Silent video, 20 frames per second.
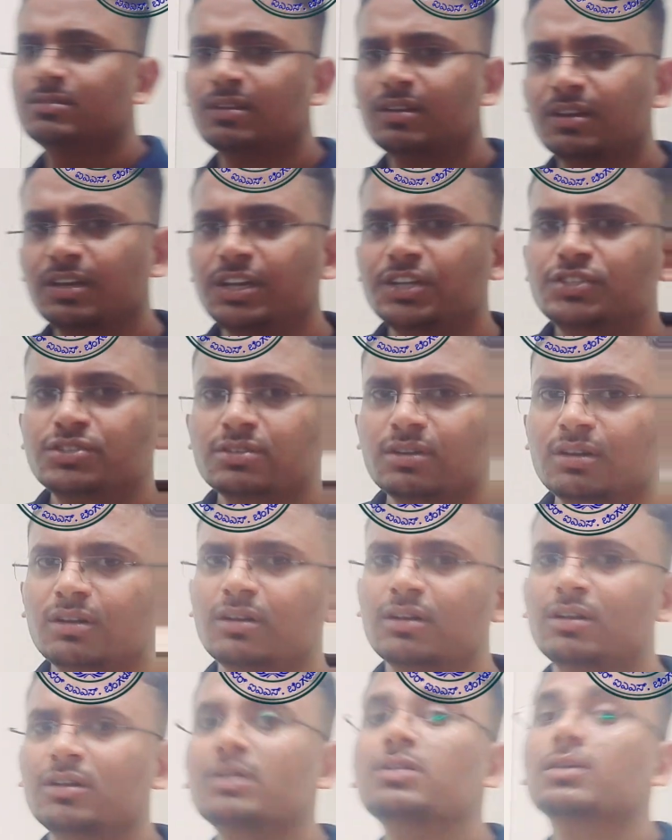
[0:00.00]
a
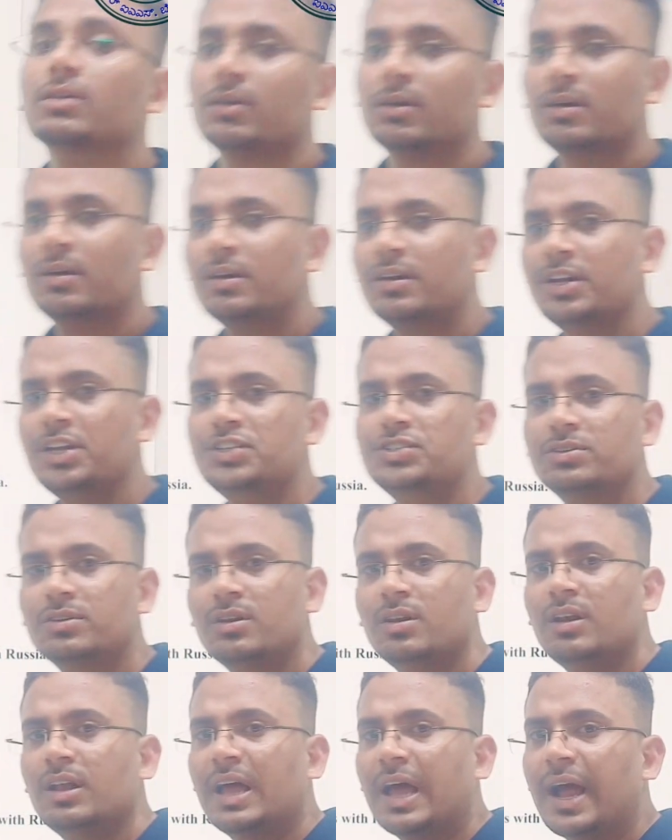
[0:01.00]
regional
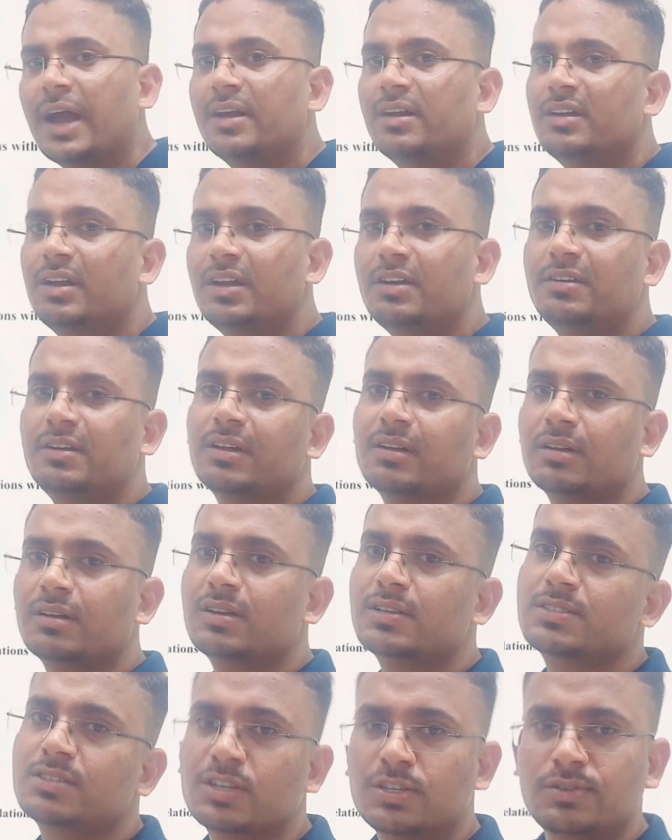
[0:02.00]

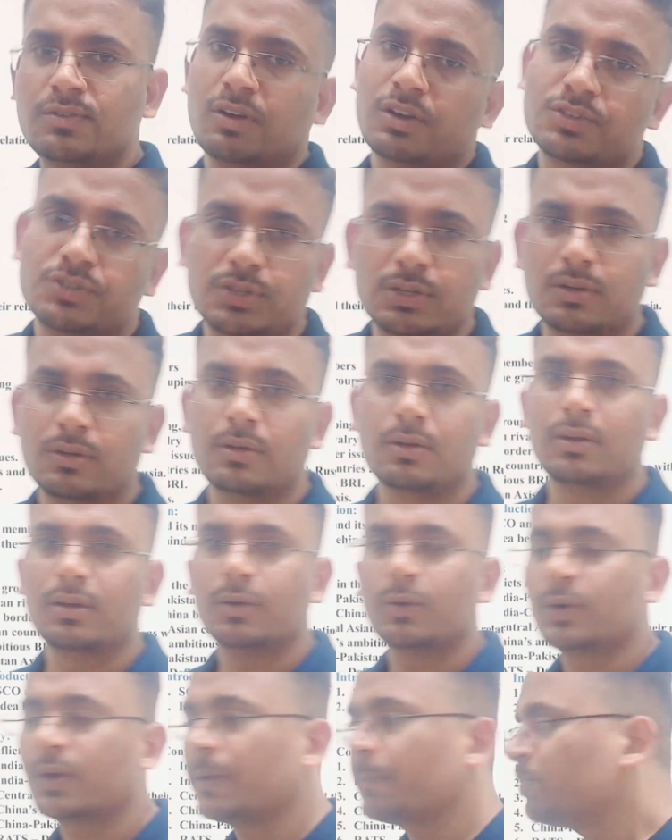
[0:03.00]
anti-terrorist structure. Okay,